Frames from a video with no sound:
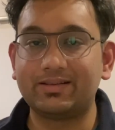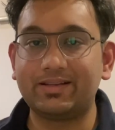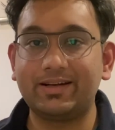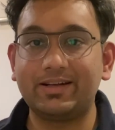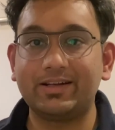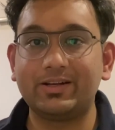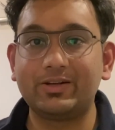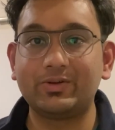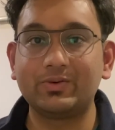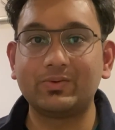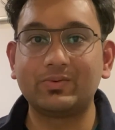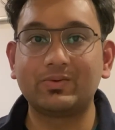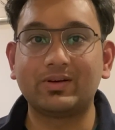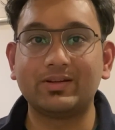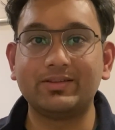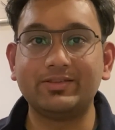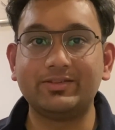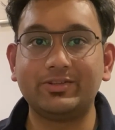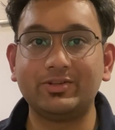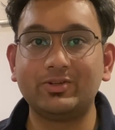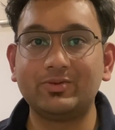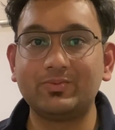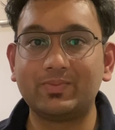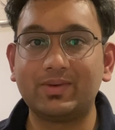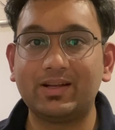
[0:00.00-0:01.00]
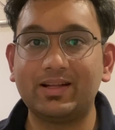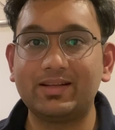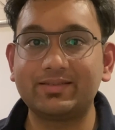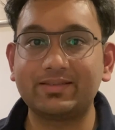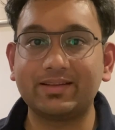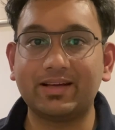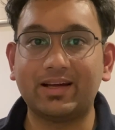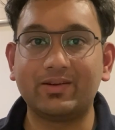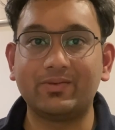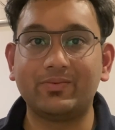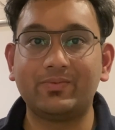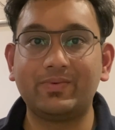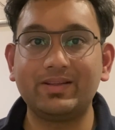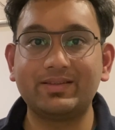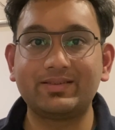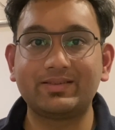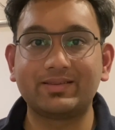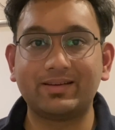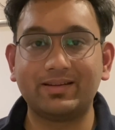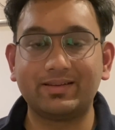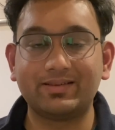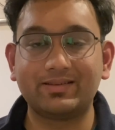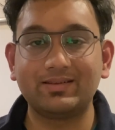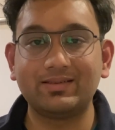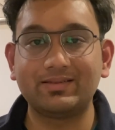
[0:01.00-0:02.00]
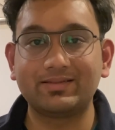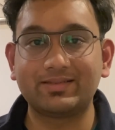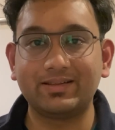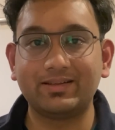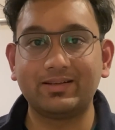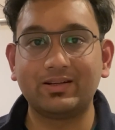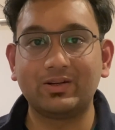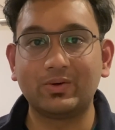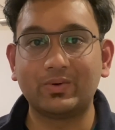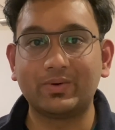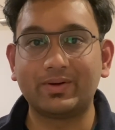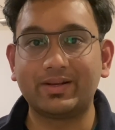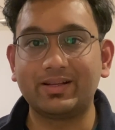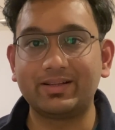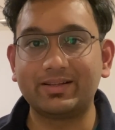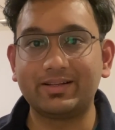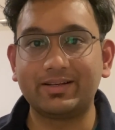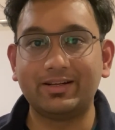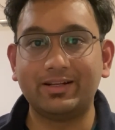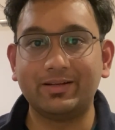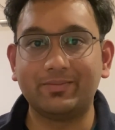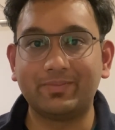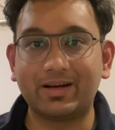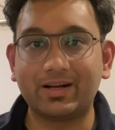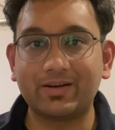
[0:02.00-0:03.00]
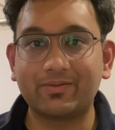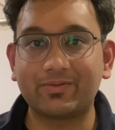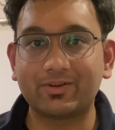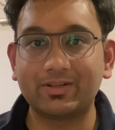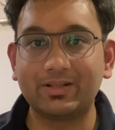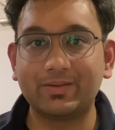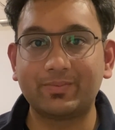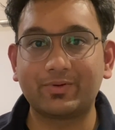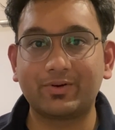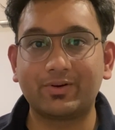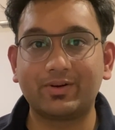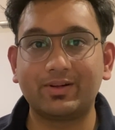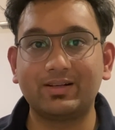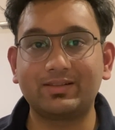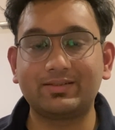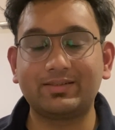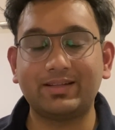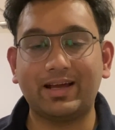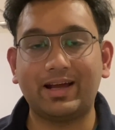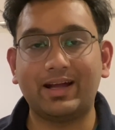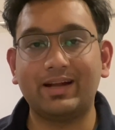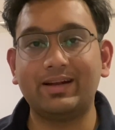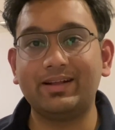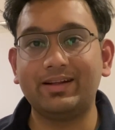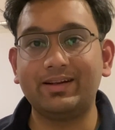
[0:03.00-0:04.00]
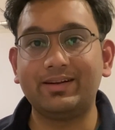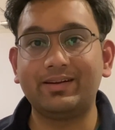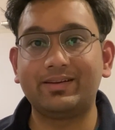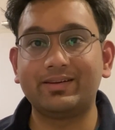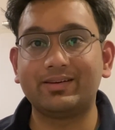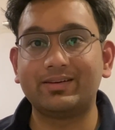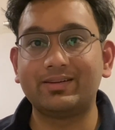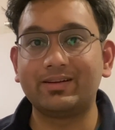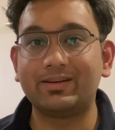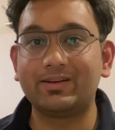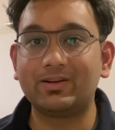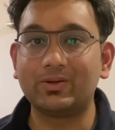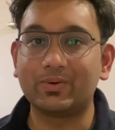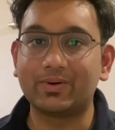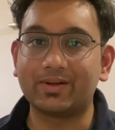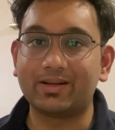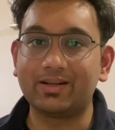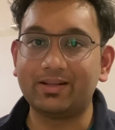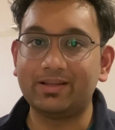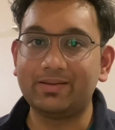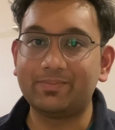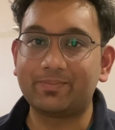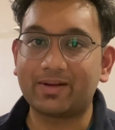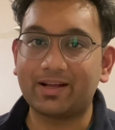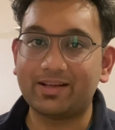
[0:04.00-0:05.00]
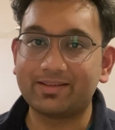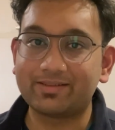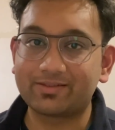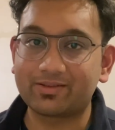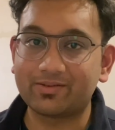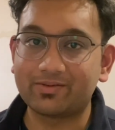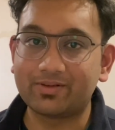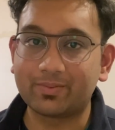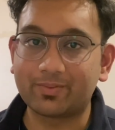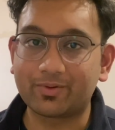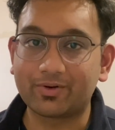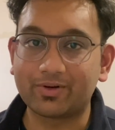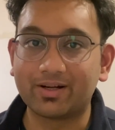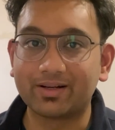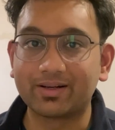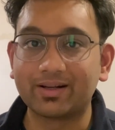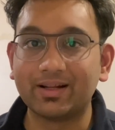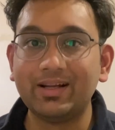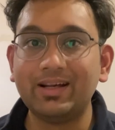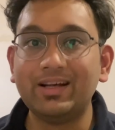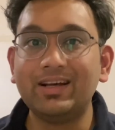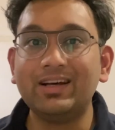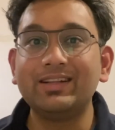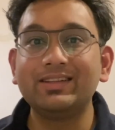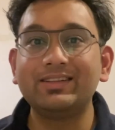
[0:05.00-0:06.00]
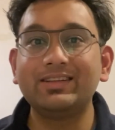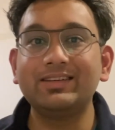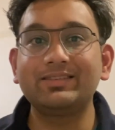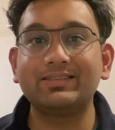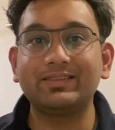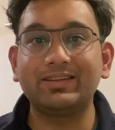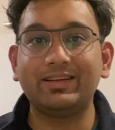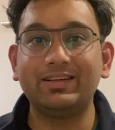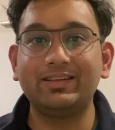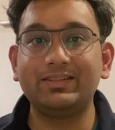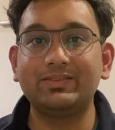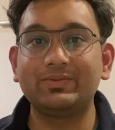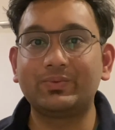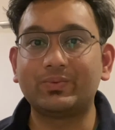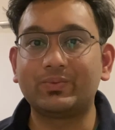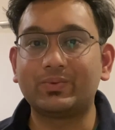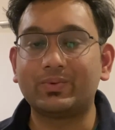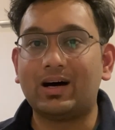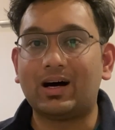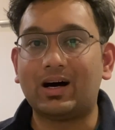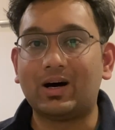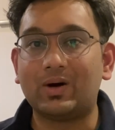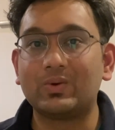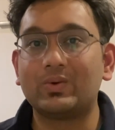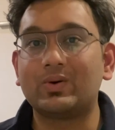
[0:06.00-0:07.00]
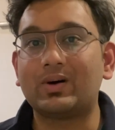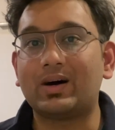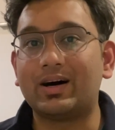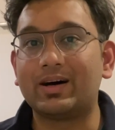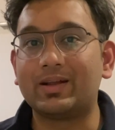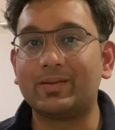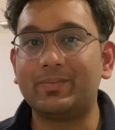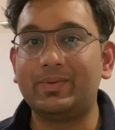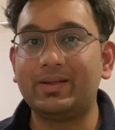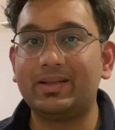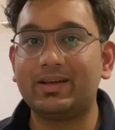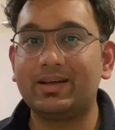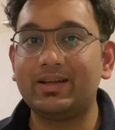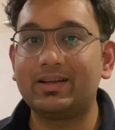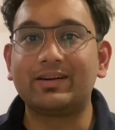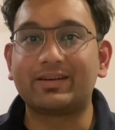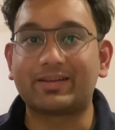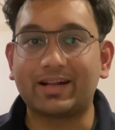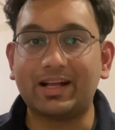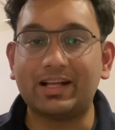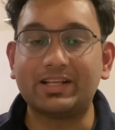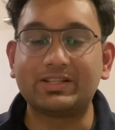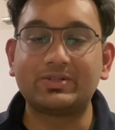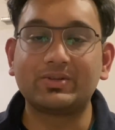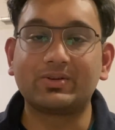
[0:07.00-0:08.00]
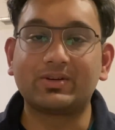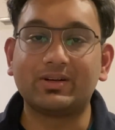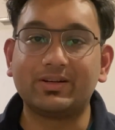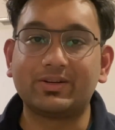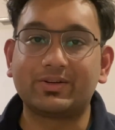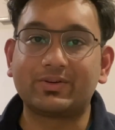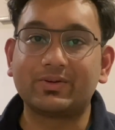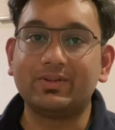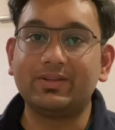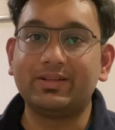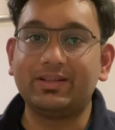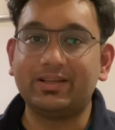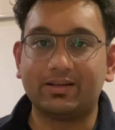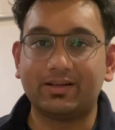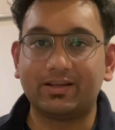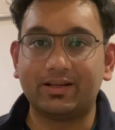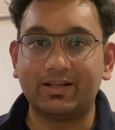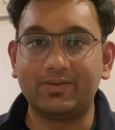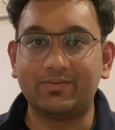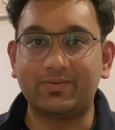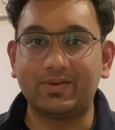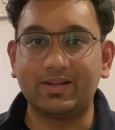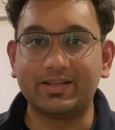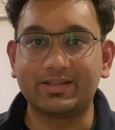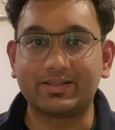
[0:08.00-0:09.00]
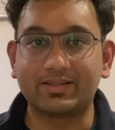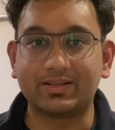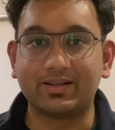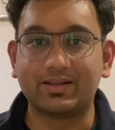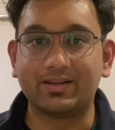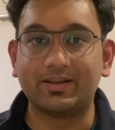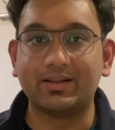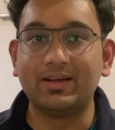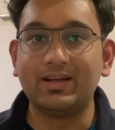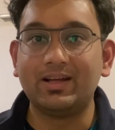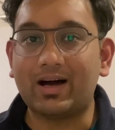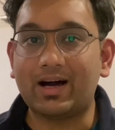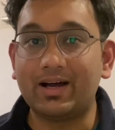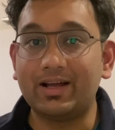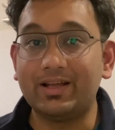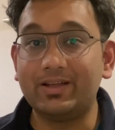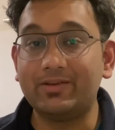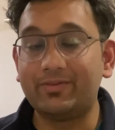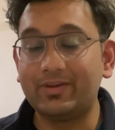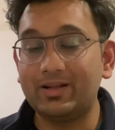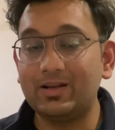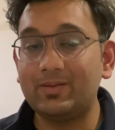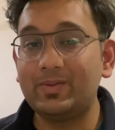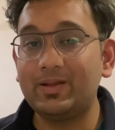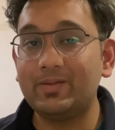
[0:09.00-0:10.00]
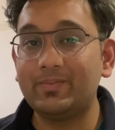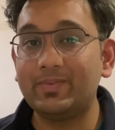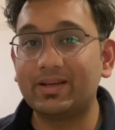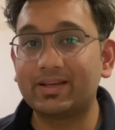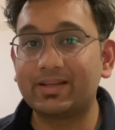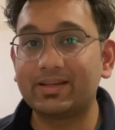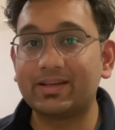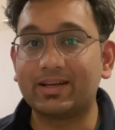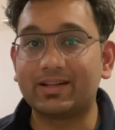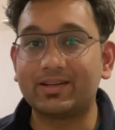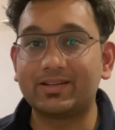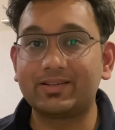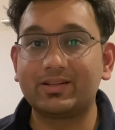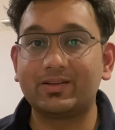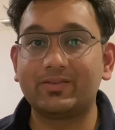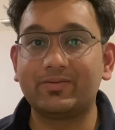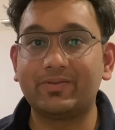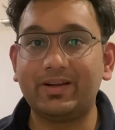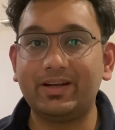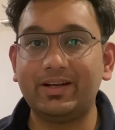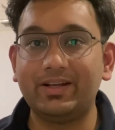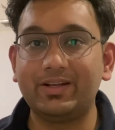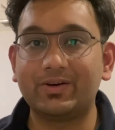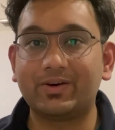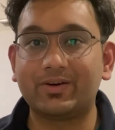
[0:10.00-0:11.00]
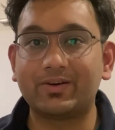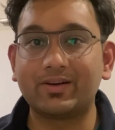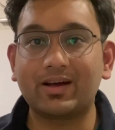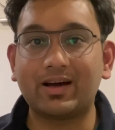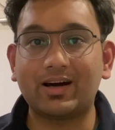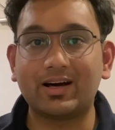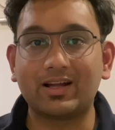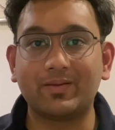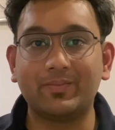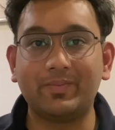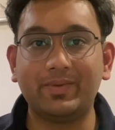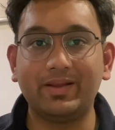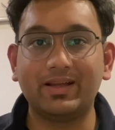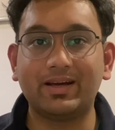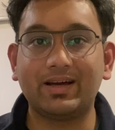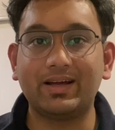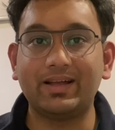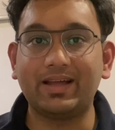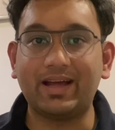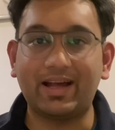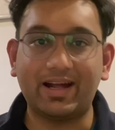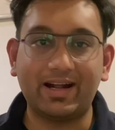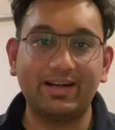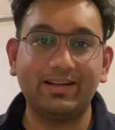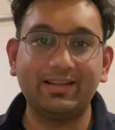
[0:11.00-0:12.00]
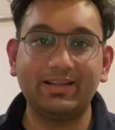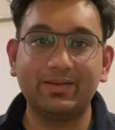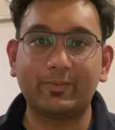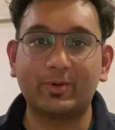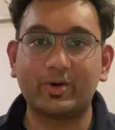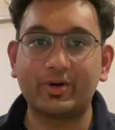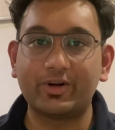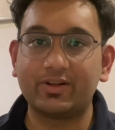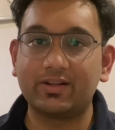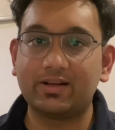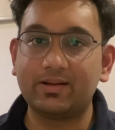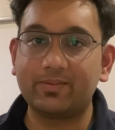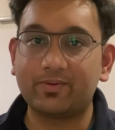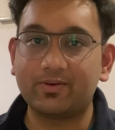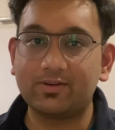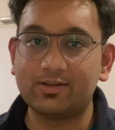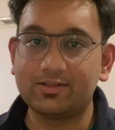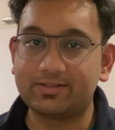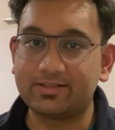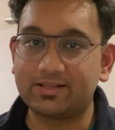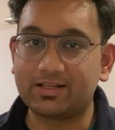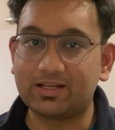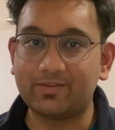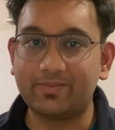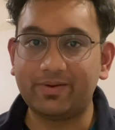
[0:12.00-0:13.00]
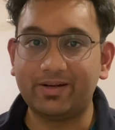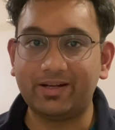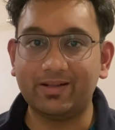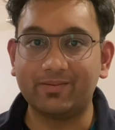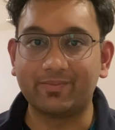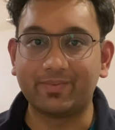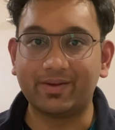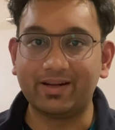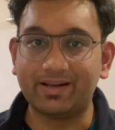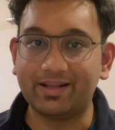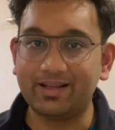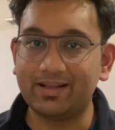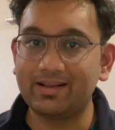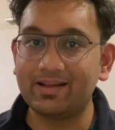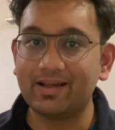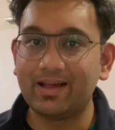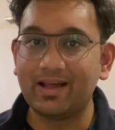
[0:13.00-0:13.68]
tend to consume less, and which results in lowering the demand for the products and in turn lowering the prices of the product. This is how RBI tries to control the inflation. I will be making another video on RBI and the Monetary Policy Committee meeting,